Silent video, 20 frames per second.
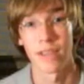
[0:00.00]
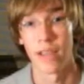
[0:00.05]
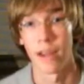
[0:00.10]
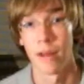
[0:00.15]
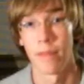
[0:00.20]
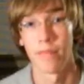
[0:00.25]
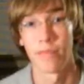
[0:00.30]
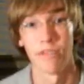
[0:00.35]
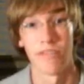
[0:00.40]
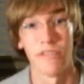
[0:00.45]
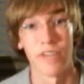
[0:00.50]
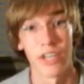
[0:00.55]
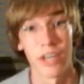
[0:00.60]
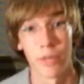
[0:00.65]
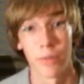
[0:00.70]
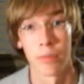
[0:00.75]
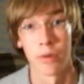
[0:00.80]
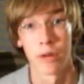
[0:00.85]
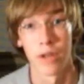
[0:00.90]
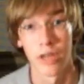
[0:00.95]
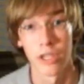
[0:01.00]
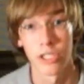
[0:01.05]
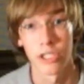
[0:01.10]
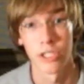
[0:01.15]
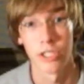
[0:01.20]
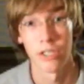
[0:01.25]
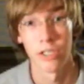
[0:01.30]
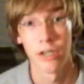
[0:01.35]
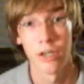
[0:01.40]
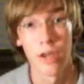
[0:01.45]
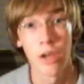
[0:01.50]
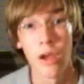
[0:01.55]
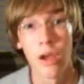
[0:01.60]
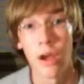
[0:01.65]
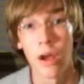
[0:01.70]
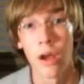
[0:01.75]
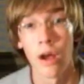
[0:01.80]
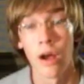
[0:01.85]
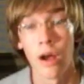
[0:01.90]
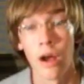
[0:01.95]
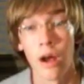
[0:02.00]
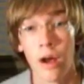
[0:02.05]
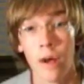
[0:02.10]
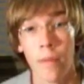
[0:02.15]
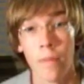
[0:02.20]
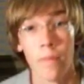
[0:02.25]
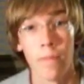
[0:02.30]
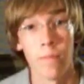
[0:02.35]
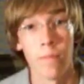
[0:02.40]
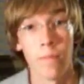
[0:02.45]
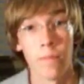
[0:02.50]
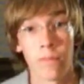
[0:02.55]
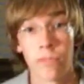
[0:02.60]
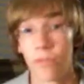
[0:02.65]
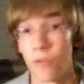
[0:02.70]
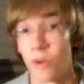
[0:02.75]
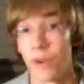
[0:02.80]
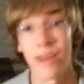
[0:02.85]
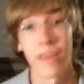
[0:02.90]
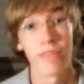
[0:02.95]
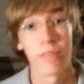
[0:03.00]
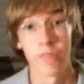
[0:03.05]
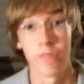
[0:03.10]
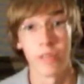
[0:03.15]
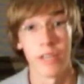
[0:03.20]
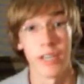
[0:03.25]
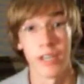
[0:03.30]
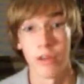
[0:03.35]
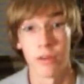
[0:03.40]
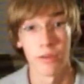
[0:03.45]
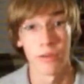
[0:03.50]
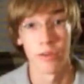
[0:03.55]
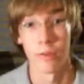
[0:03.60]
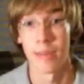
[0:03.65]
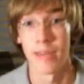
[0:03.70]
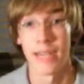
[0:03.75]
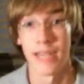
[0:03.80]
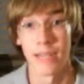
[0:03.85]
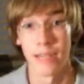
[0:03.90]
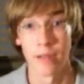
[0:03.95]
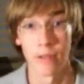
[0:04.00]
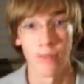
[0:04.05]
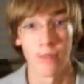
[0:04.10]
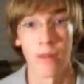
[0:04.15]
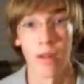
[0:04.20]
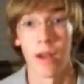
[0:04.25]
setup for video production, for whatever video you're making,